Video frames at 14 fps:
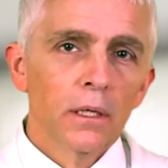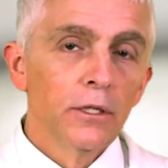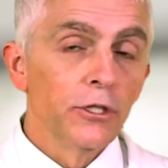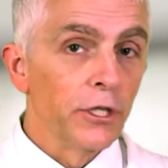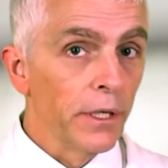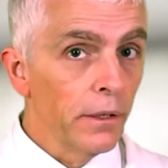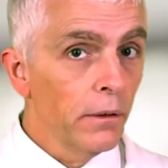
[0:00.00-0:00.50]

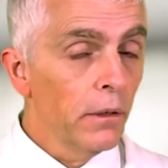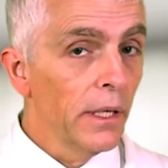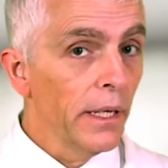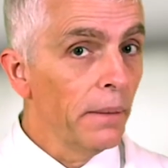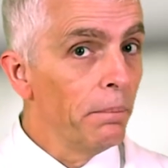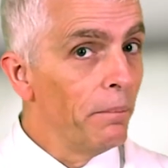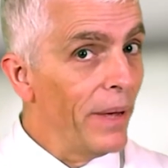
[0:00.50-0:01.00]

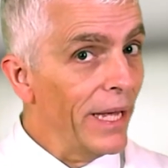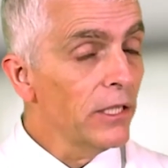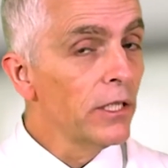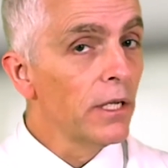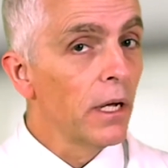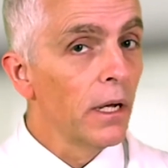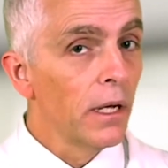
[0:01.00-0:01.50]
generally
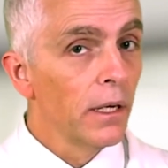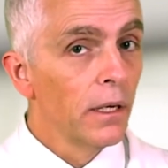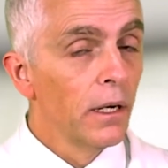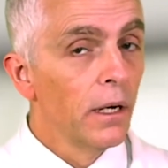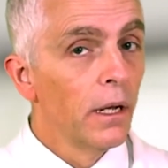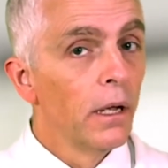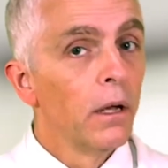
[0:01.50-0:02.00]
best done
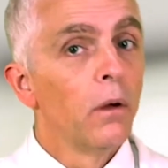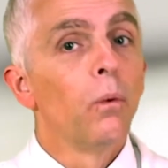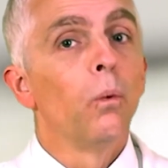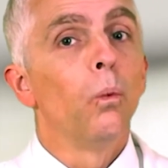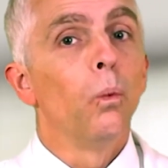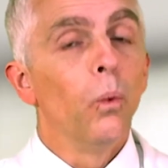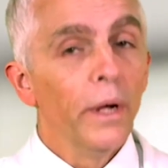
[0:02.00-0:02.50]

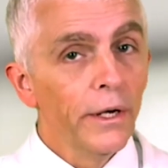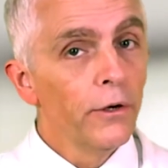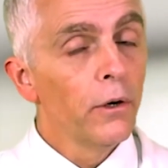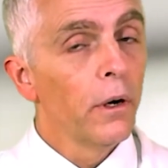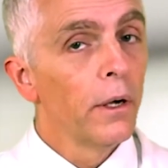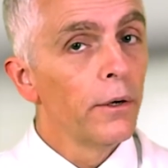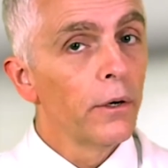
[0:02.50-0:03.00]
when
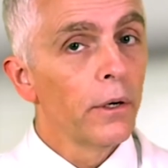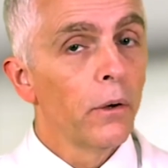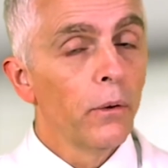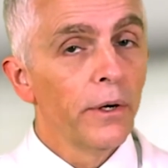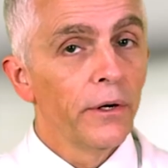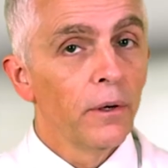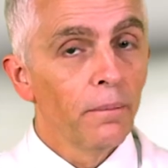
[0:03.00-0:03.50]
you're
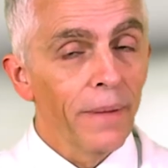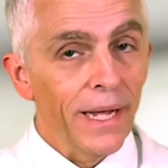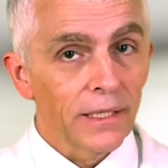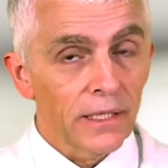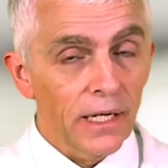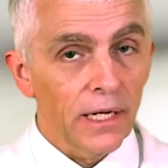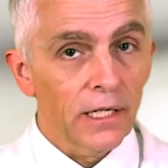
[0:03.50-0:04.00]
undergoing your
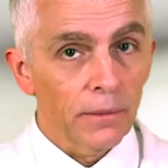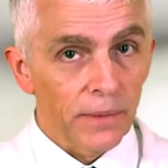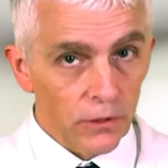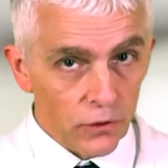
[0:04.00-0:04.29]
mastectomy,